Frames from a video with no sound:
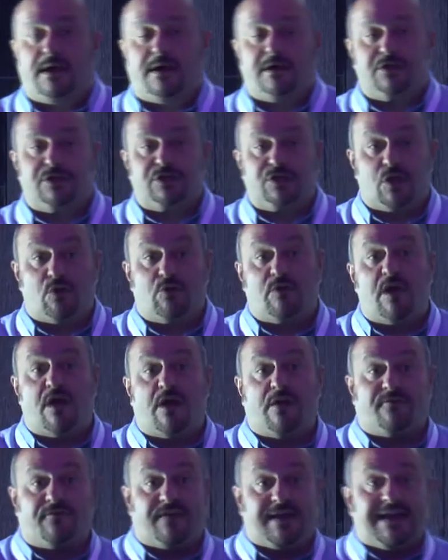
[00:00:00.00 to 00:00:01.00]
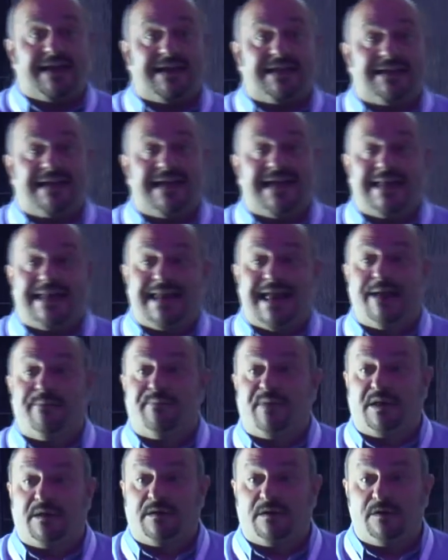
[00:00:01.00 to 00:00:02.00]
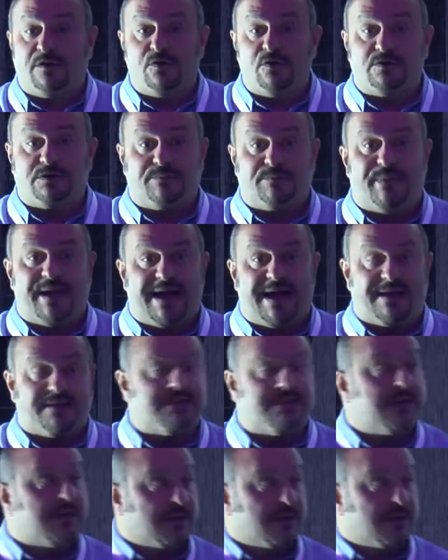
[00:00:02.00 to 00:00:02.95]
shown off in an ambient occlusion pass.